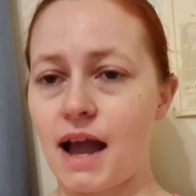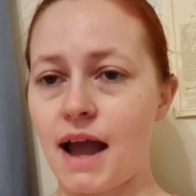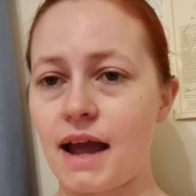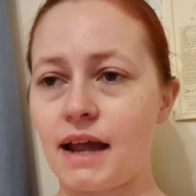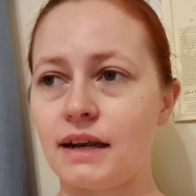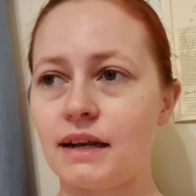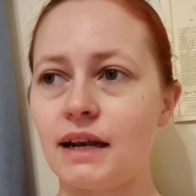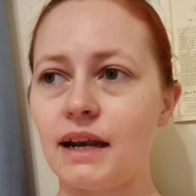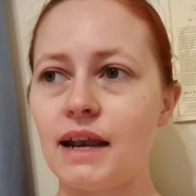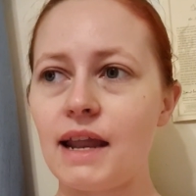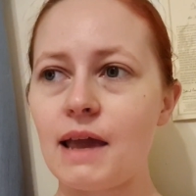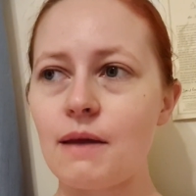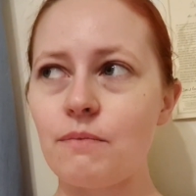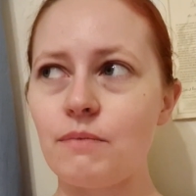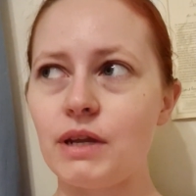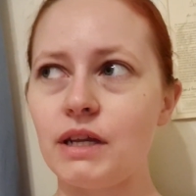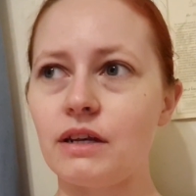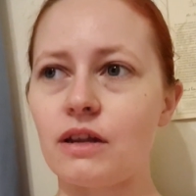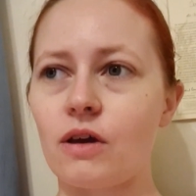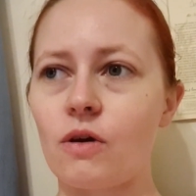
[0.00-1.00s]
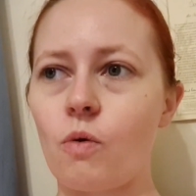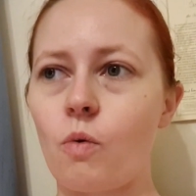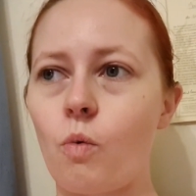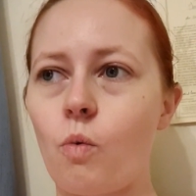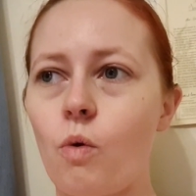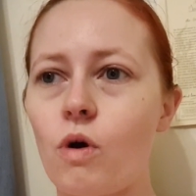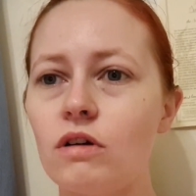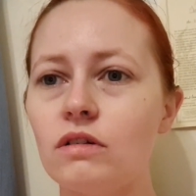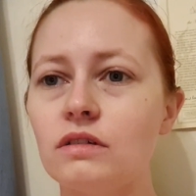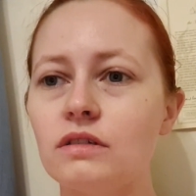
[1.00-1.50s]
and let me know
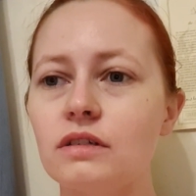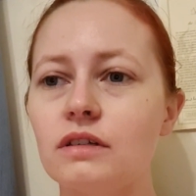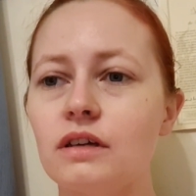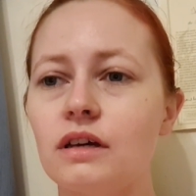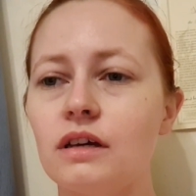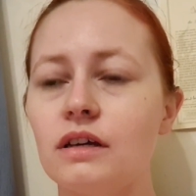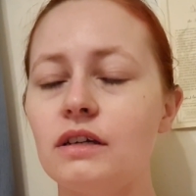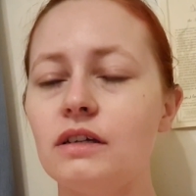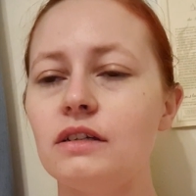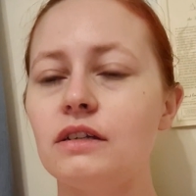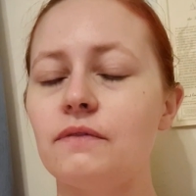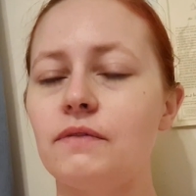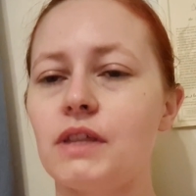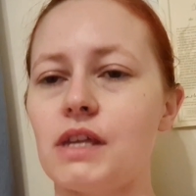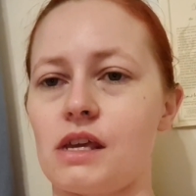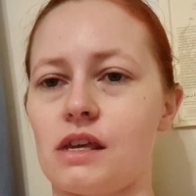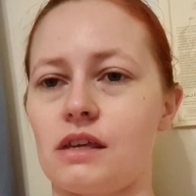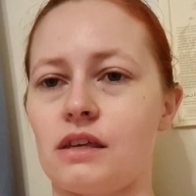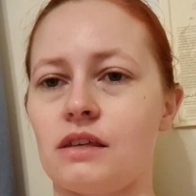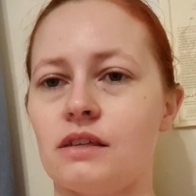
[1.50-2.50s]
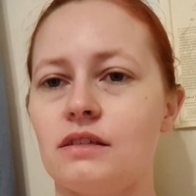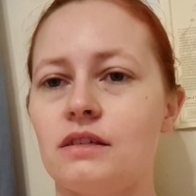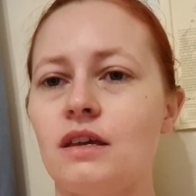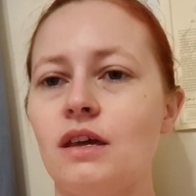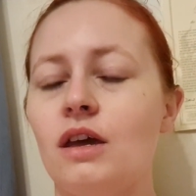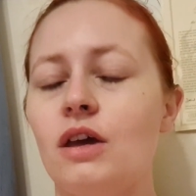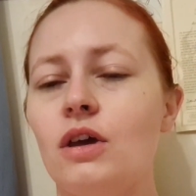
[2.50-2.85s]
what kind of things